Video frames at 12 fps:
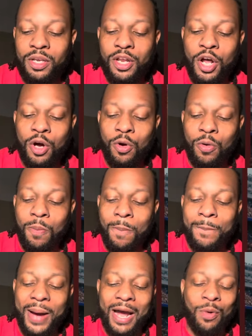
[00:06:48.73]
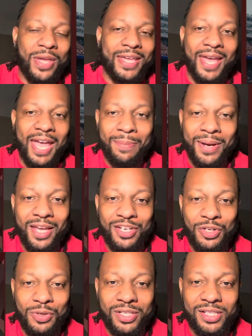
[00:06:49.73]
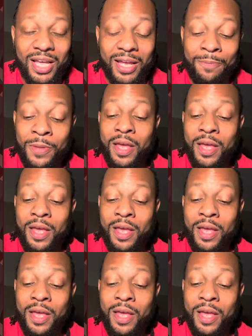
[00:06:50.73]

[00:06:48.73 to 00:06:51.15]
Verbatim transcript: know, bye week game, I guess you could say.